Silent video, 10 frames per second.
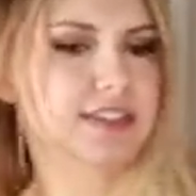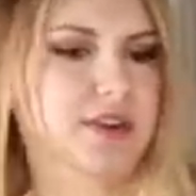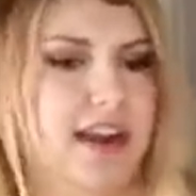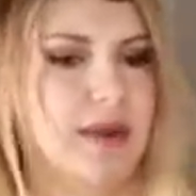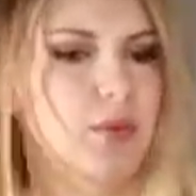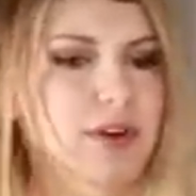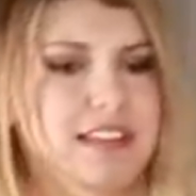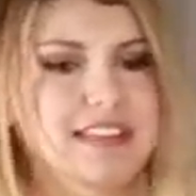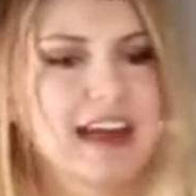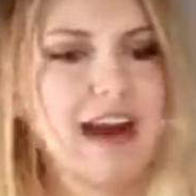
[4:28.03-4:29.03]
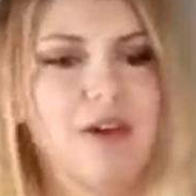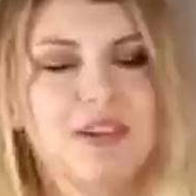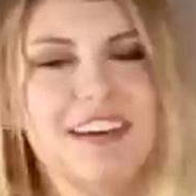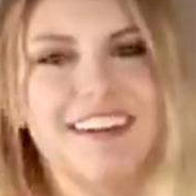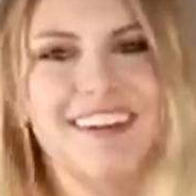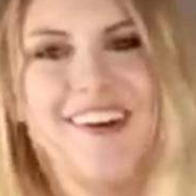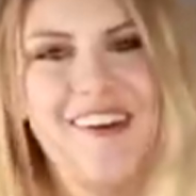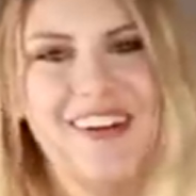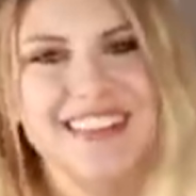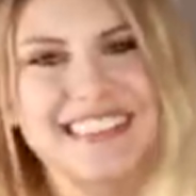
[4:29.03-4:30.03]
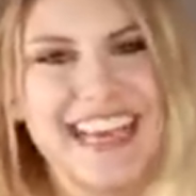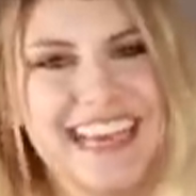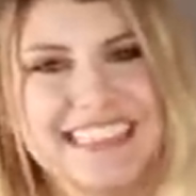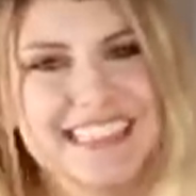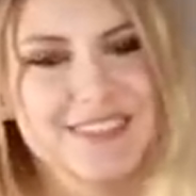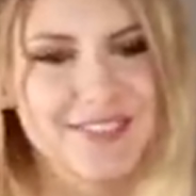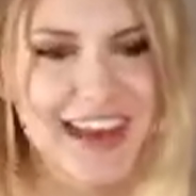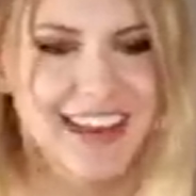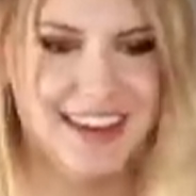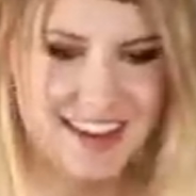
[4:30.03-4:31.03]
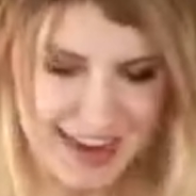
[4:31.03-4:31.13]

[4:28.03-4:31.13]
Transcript: Sorry, I wore these out all day to the vet